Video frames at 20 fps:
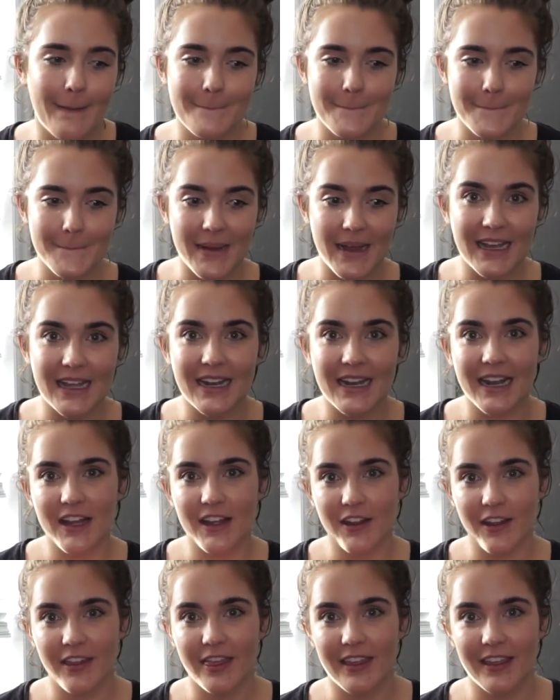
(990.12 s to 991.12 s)
But a
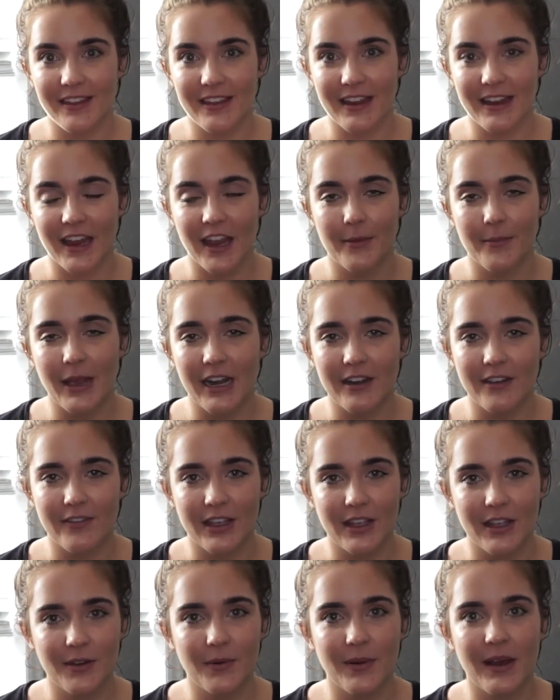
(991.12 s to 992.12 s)
good thing that came out of
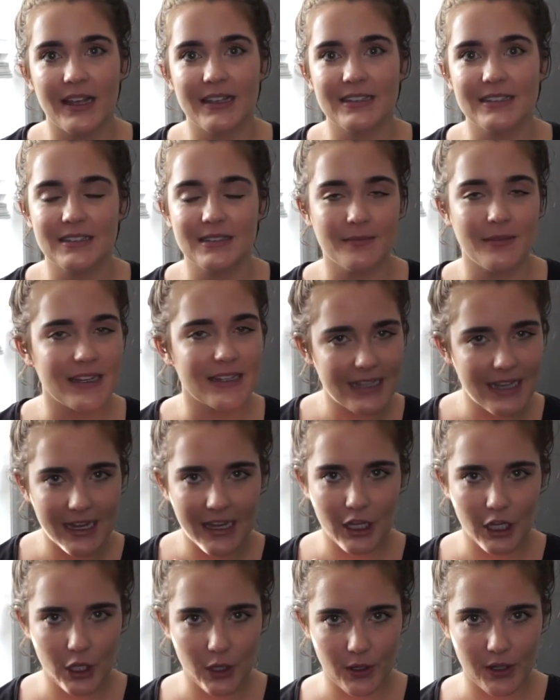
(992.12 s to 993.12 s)
it was my
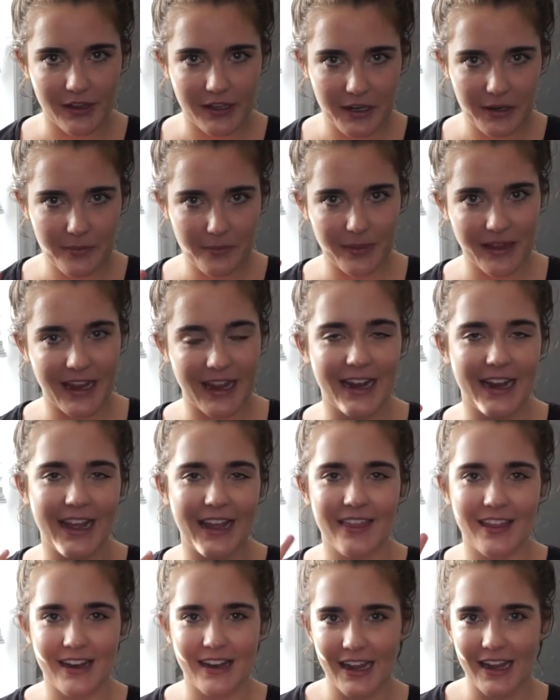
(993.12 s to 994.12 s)
second cochlear implant,
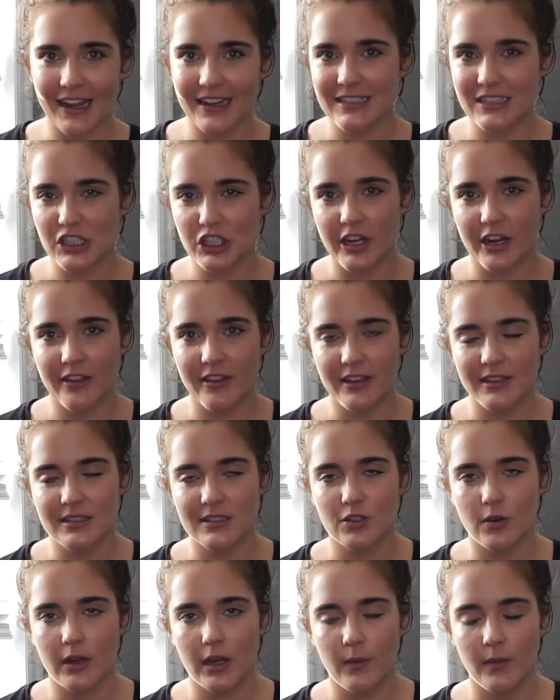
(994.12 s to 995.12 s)
and then I get to share this
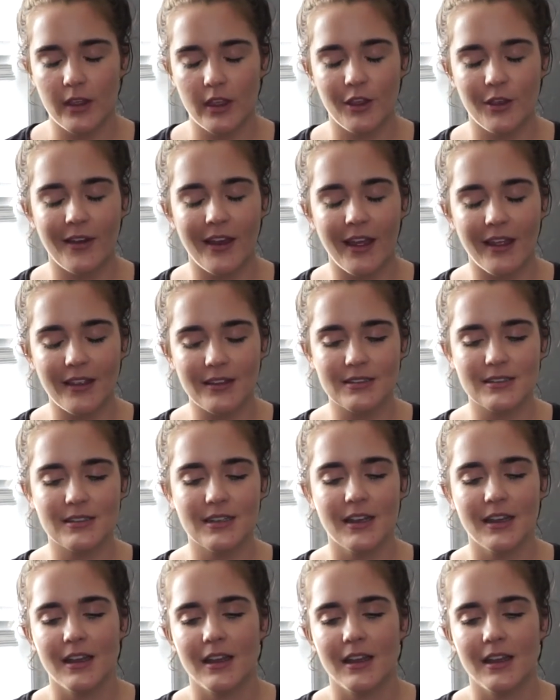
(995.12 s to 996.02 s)
story with you guys.